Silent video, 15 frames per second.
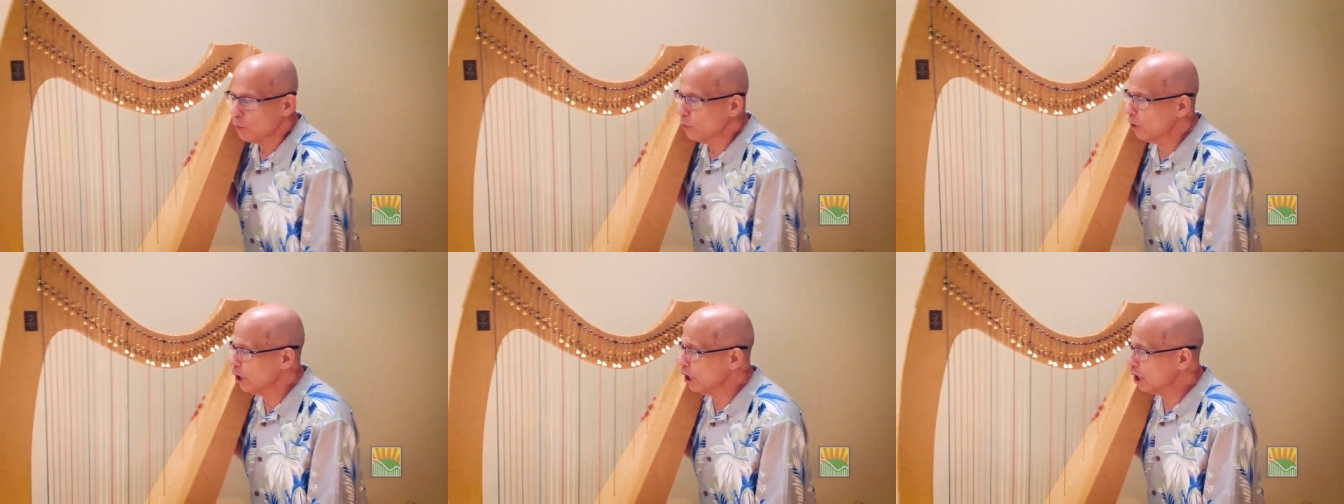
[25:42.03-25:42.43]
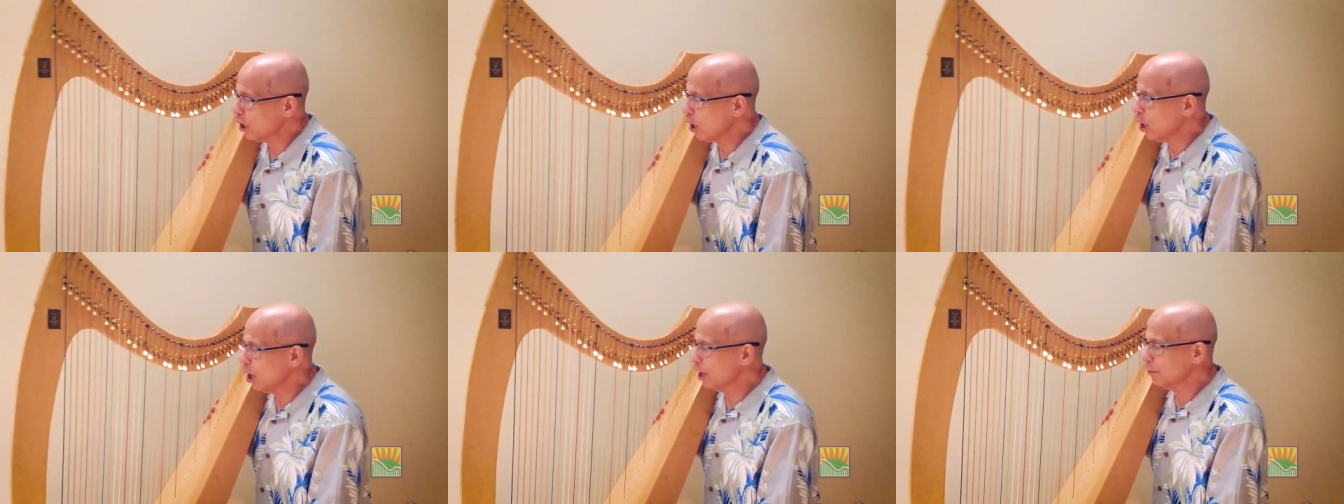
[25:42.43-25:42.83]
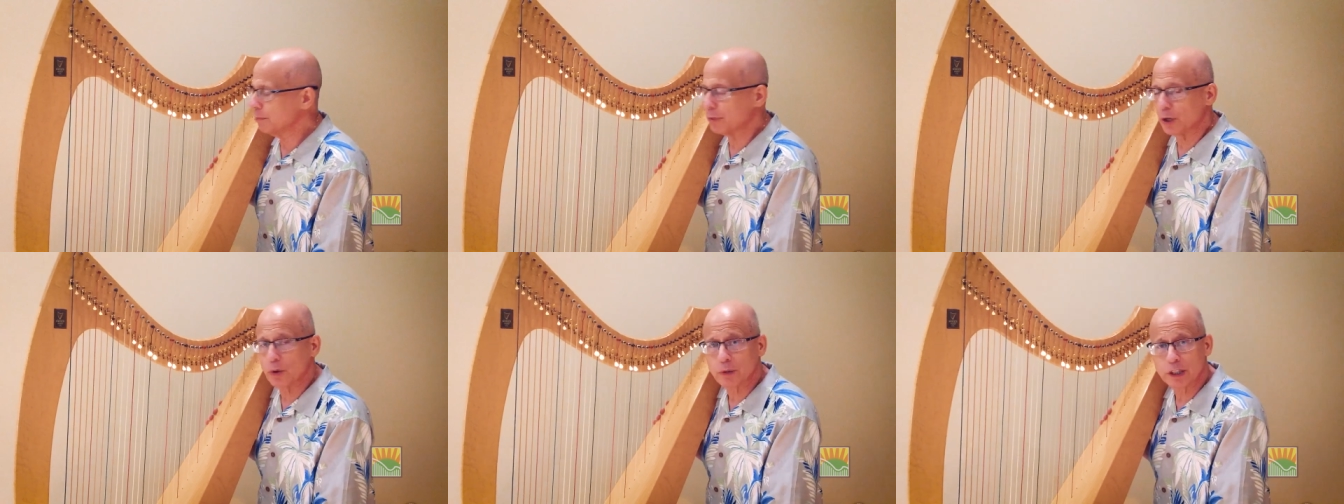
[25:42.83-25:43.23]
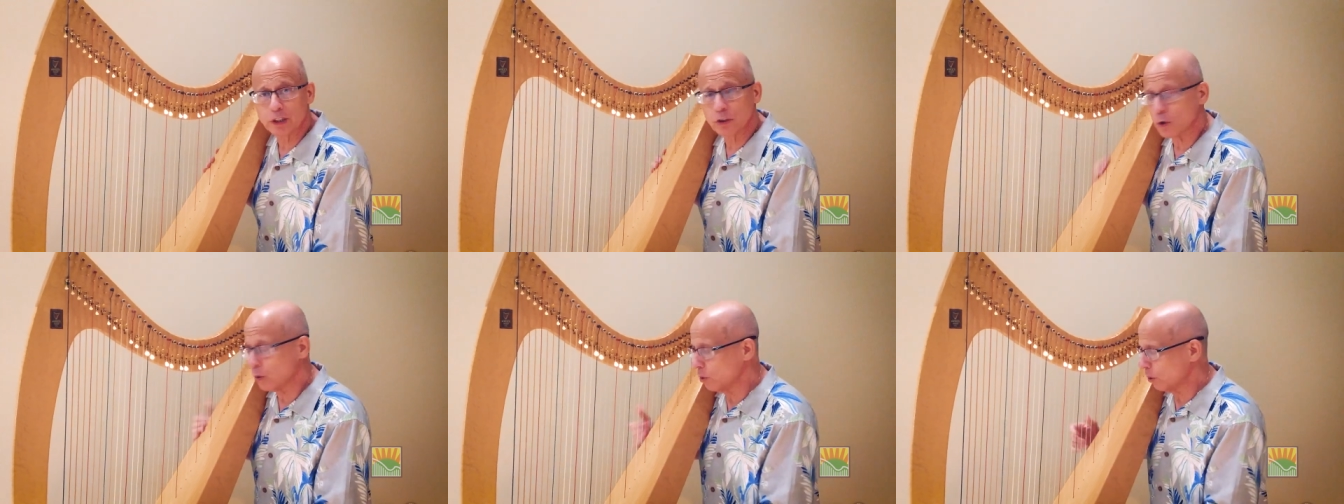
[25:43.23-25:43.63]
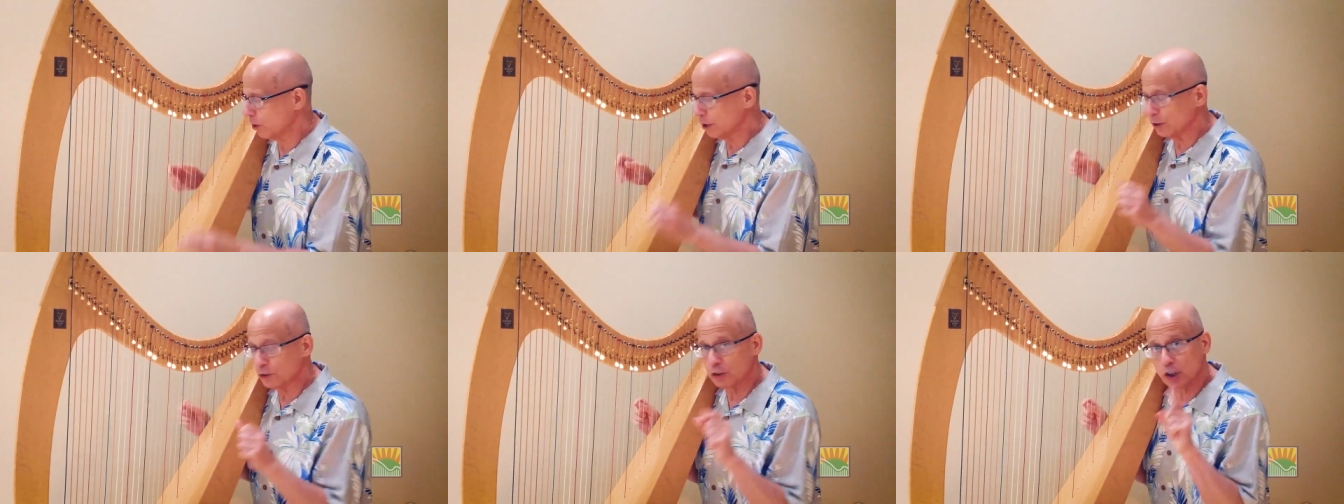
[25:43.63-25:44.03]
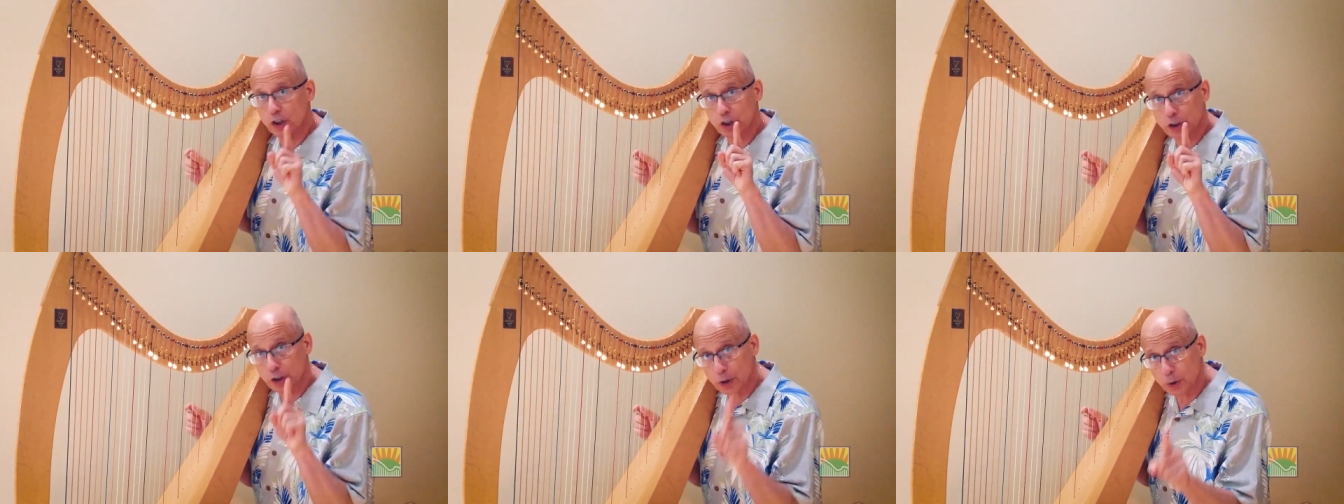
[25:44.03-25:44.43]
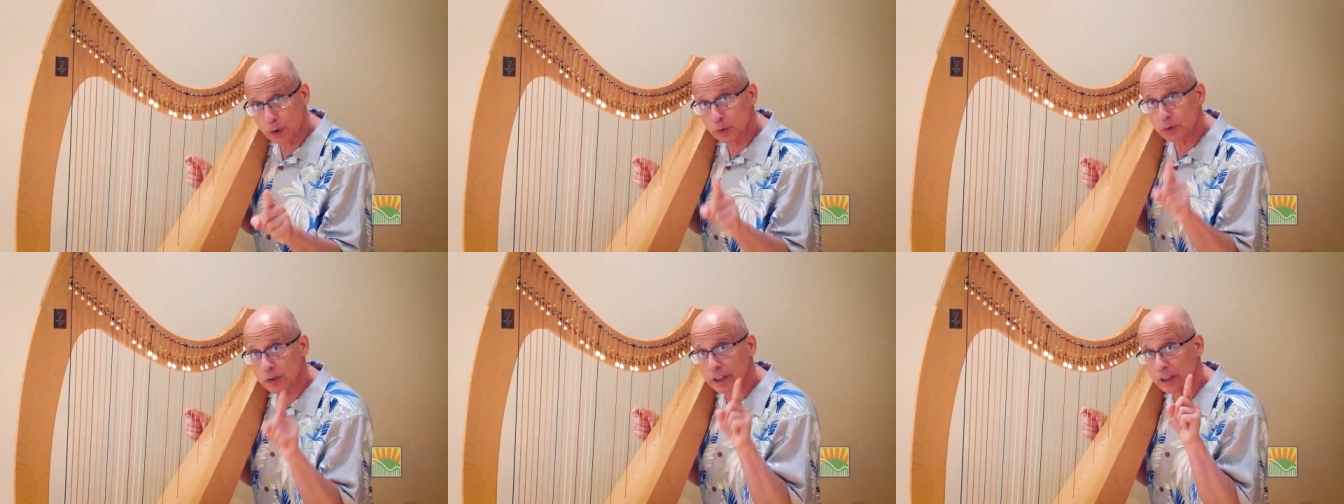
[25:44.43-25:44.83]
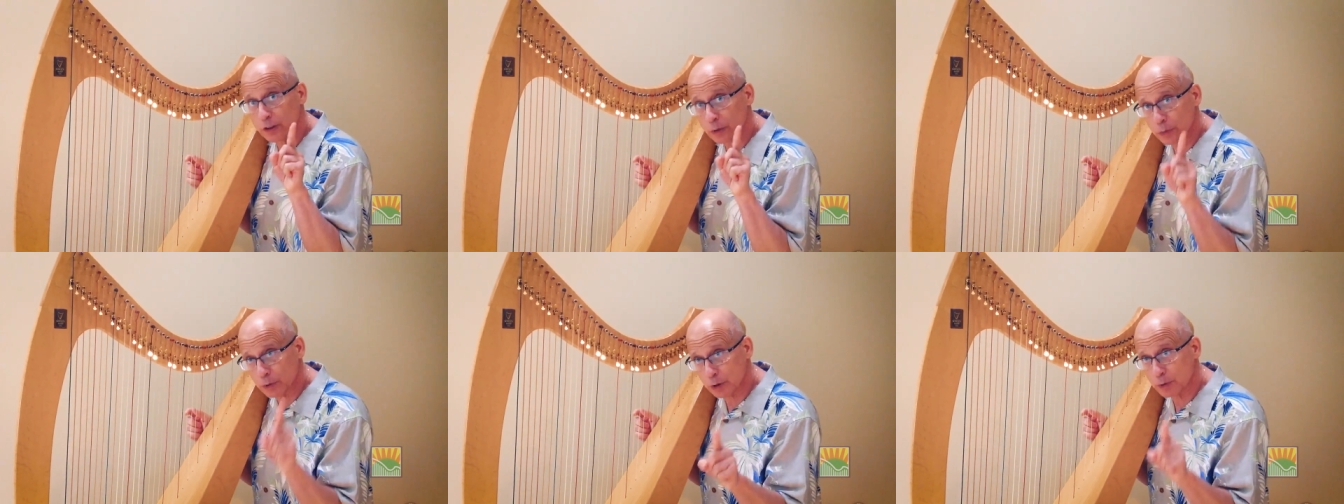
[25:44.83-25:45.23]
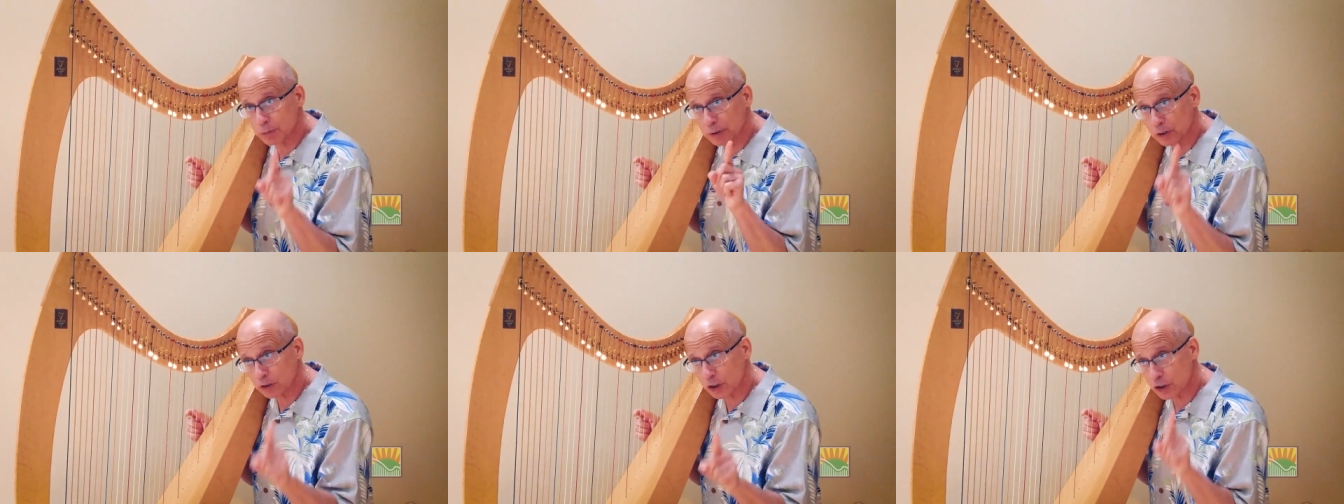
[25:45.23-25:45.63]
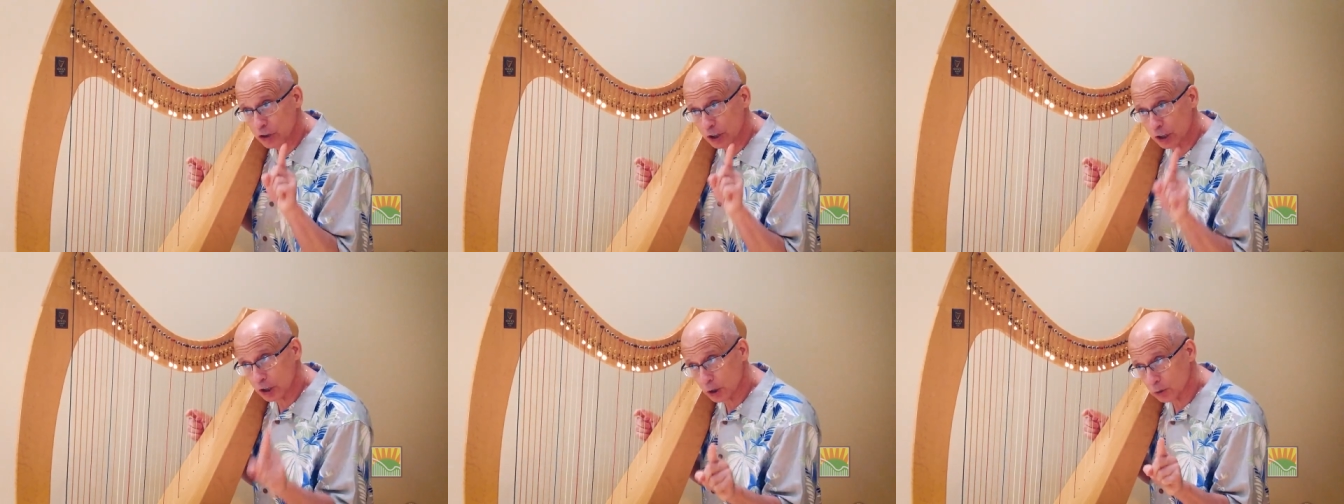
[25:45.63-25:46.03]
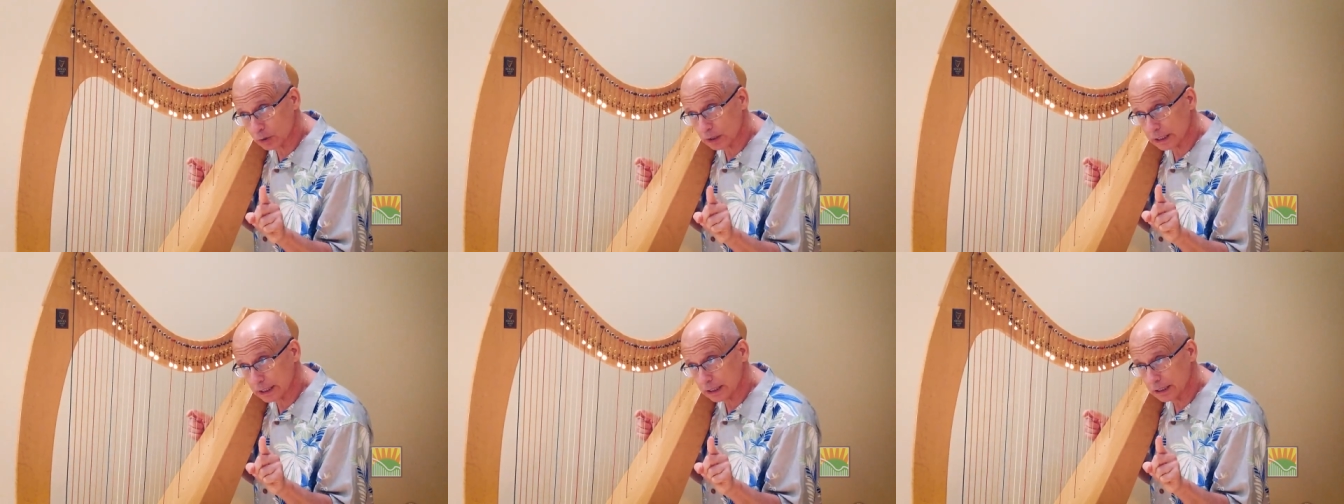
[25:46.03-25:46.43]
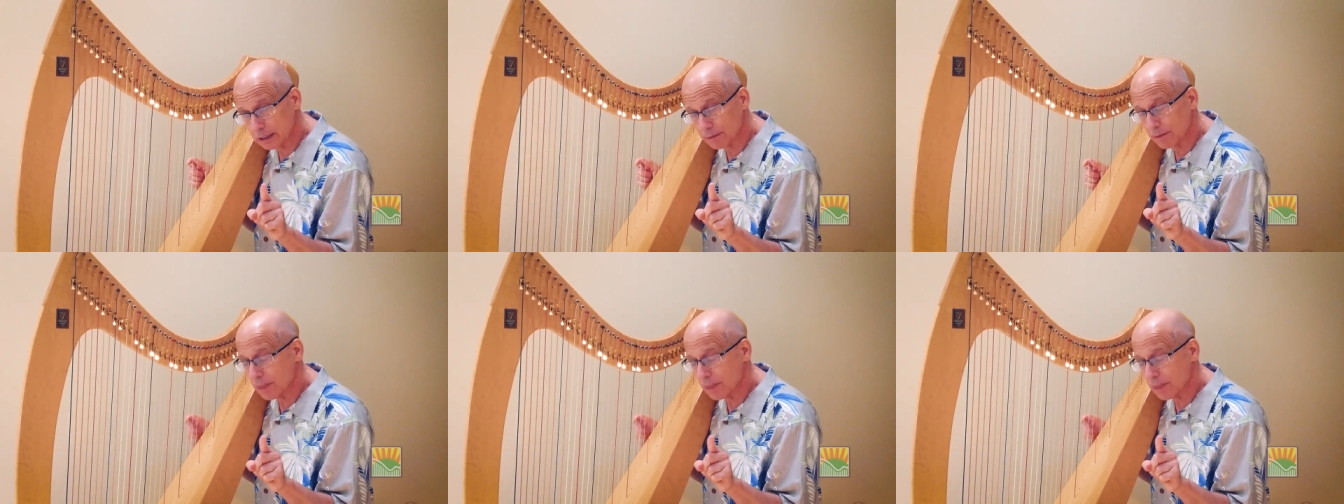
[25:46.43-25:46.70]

work on broken chords using the root position only